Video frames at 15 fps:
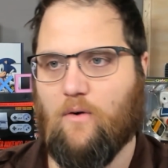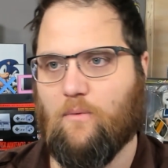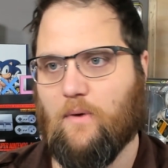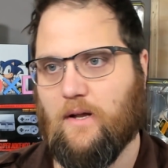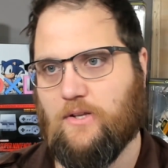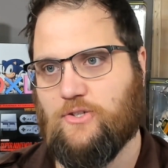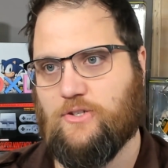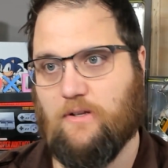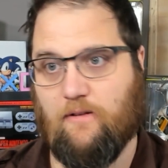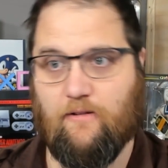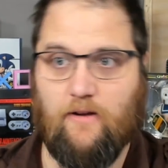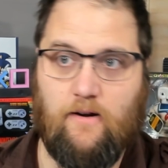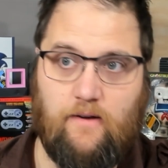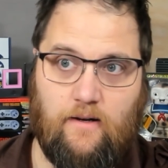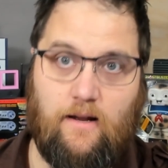which it's
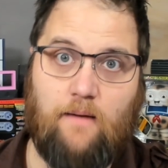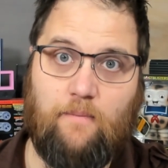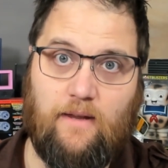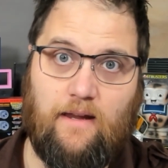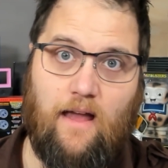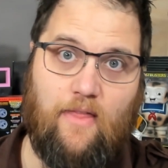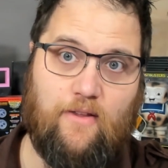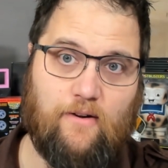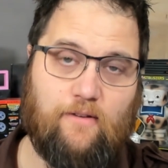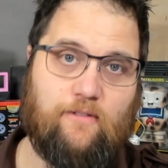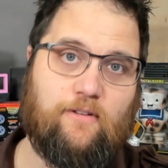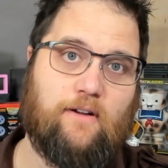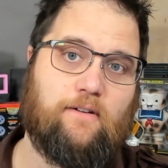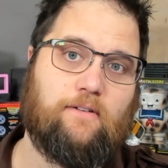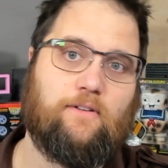starting to come together. It's
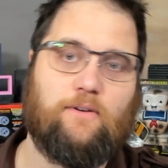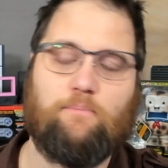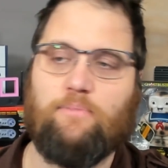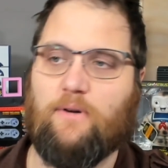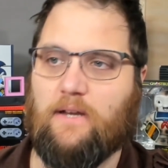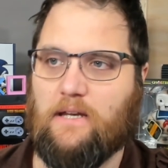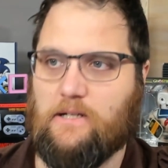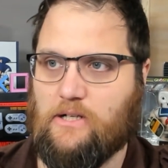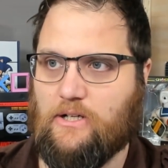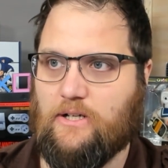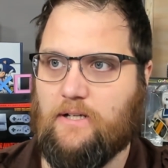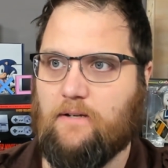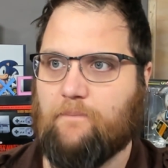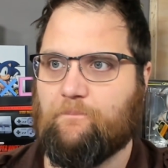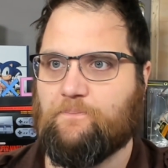starting to look pretty
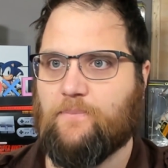good.